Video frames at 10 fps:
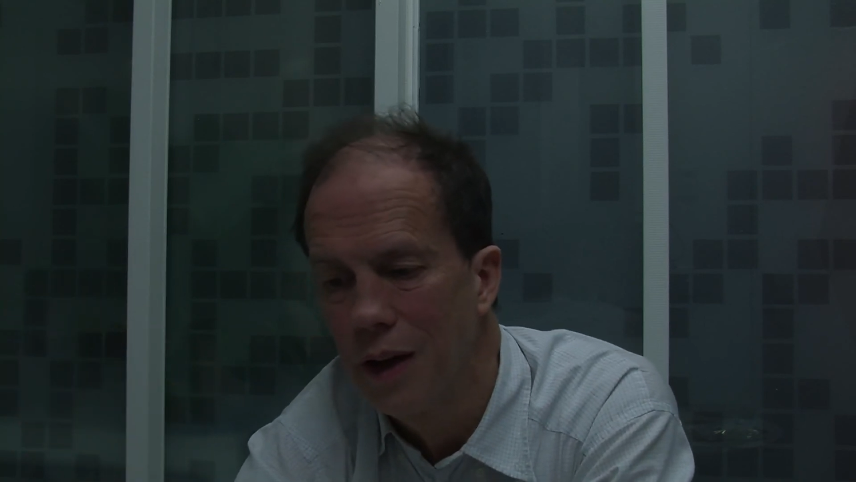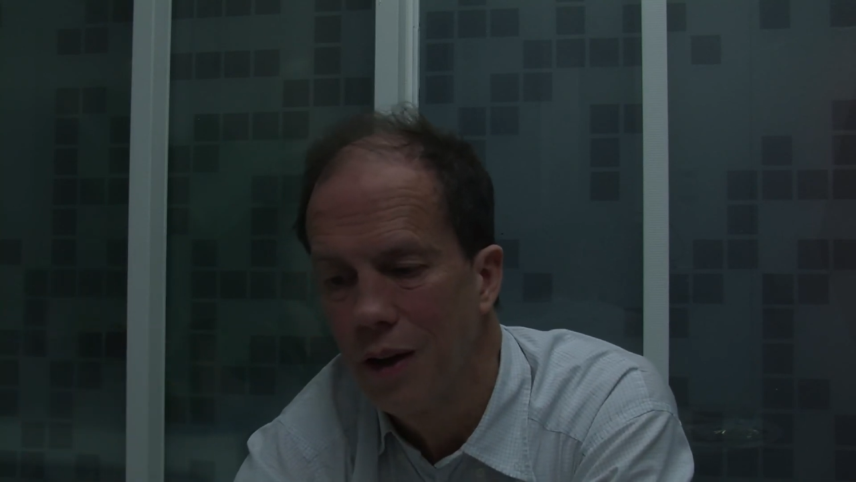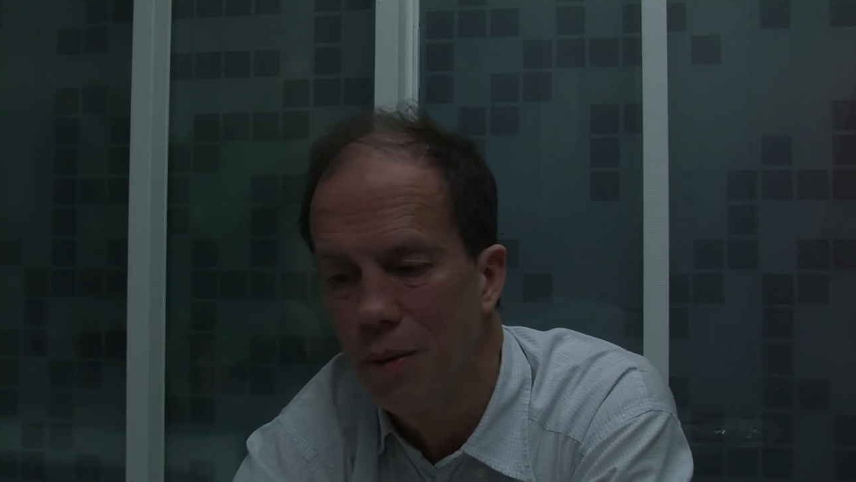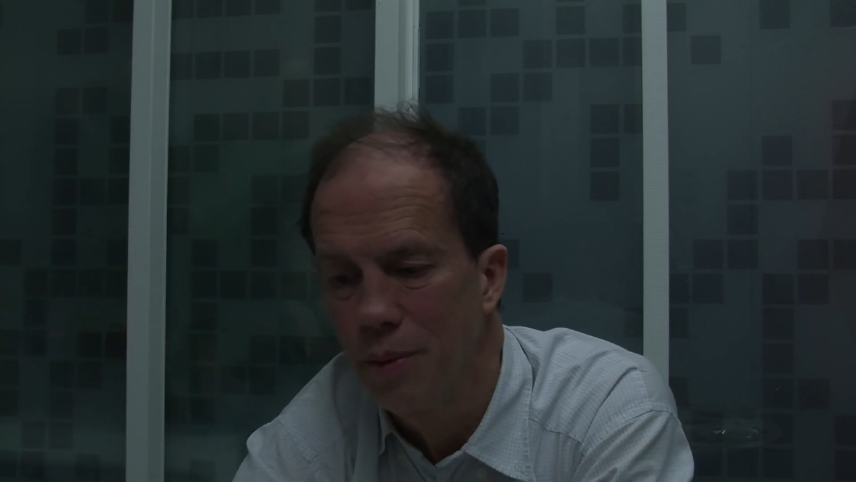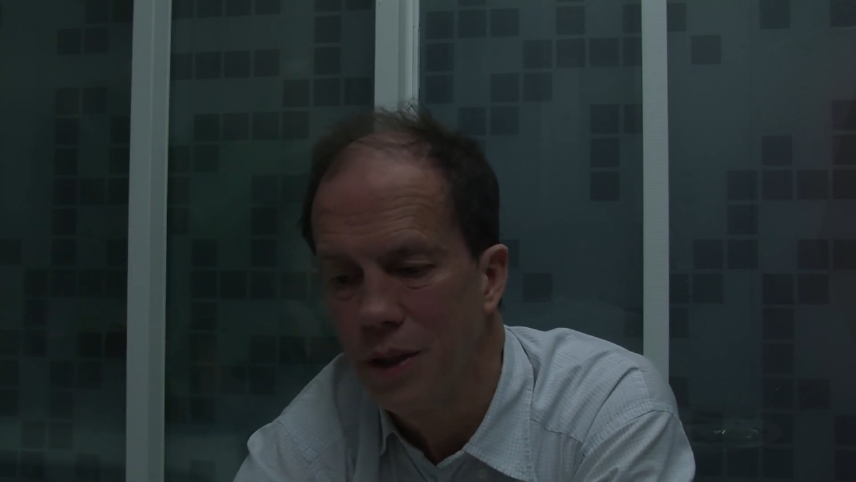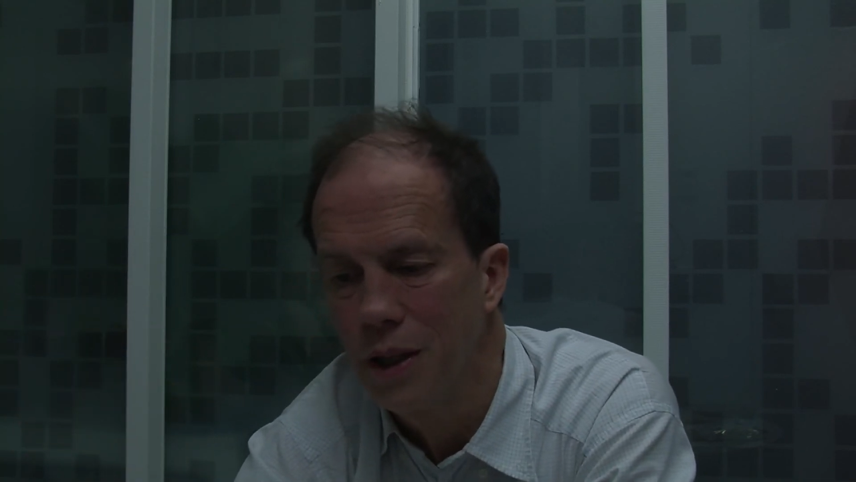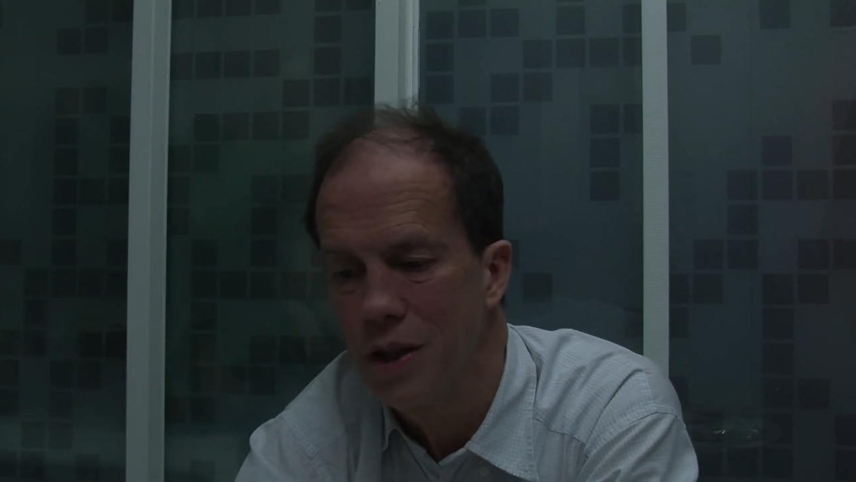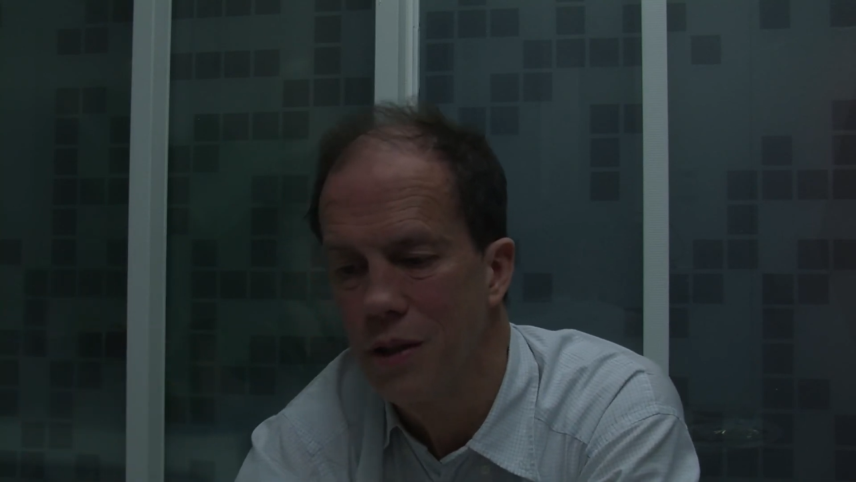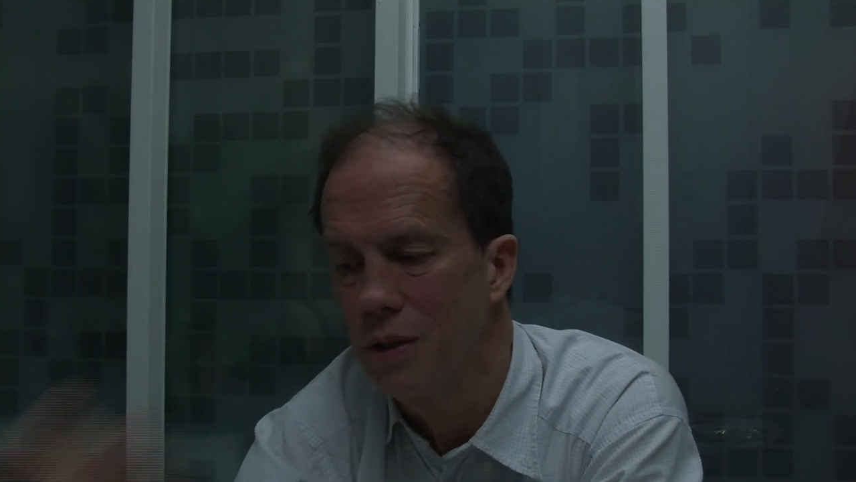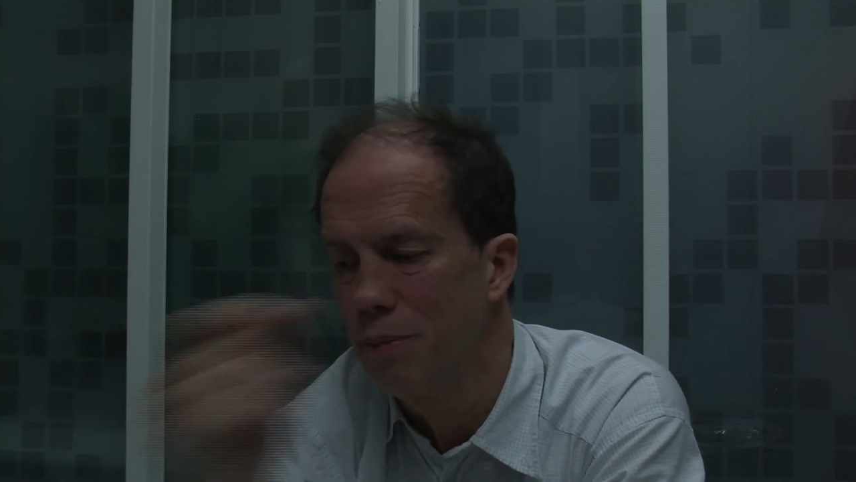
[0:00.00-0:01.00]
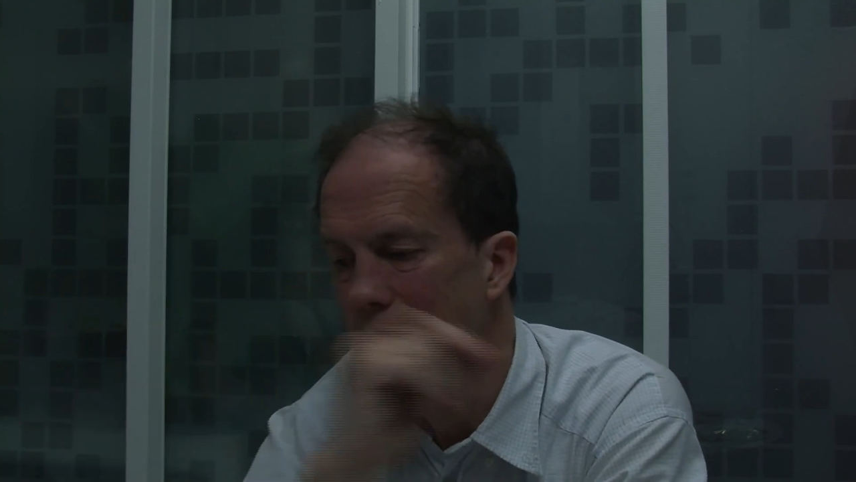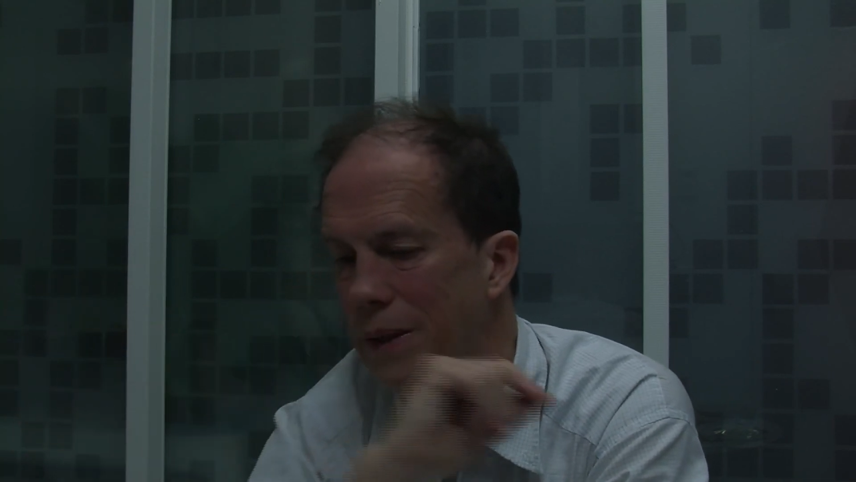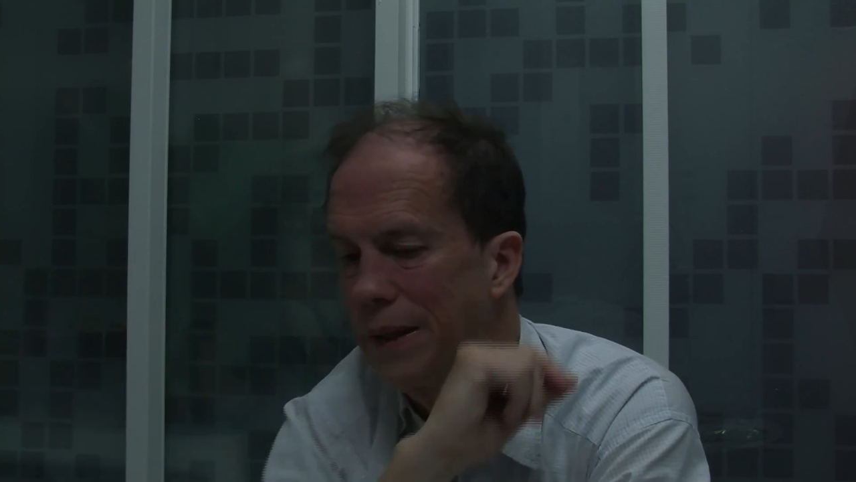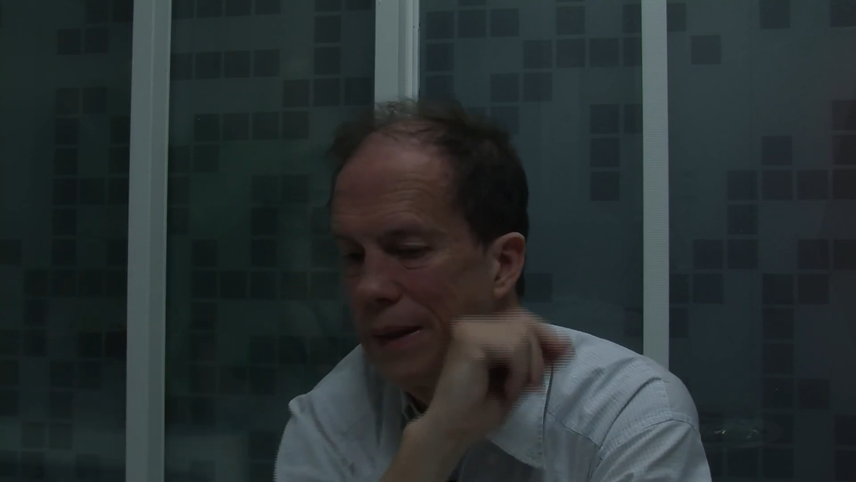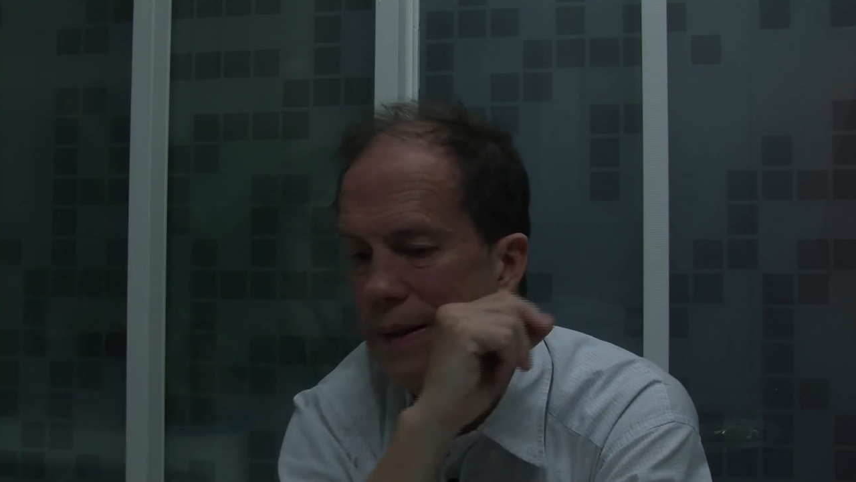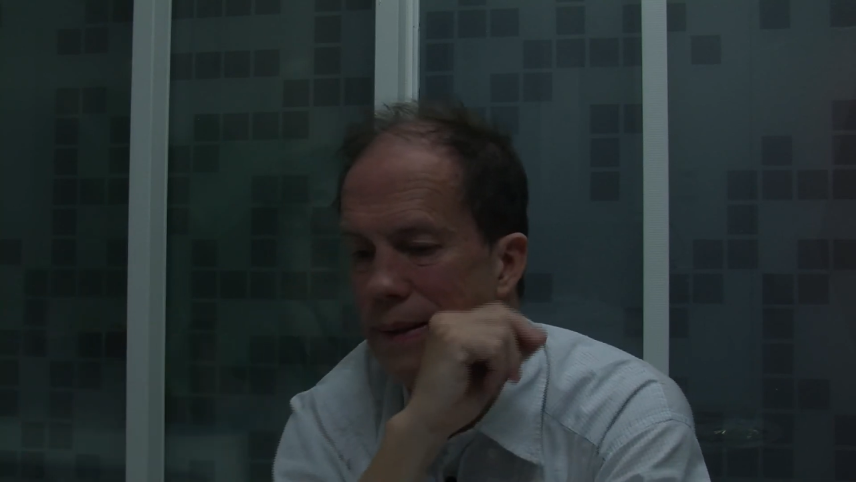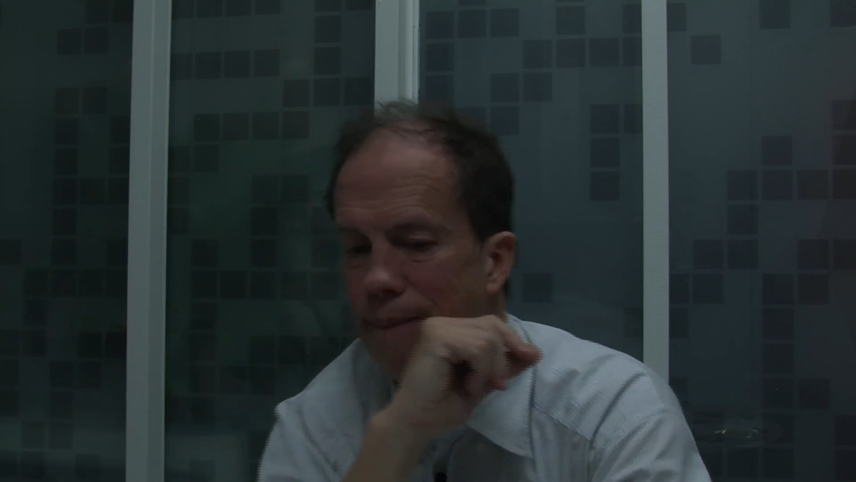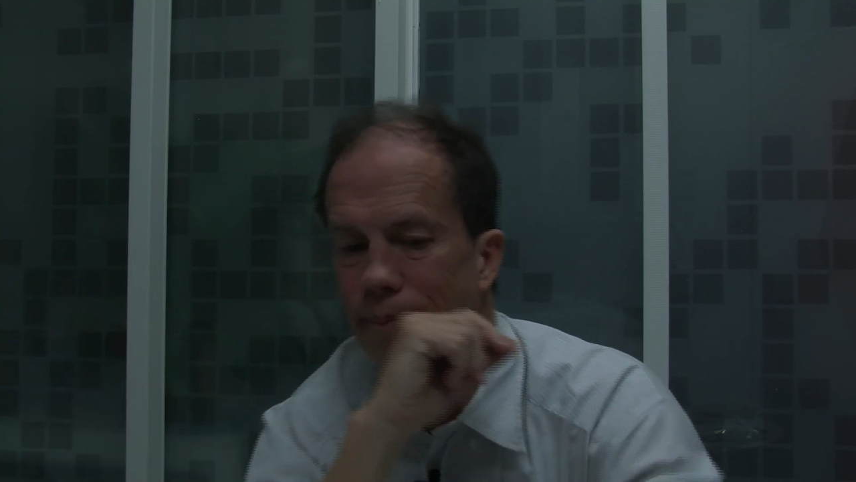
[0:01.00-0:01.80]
computational abilities.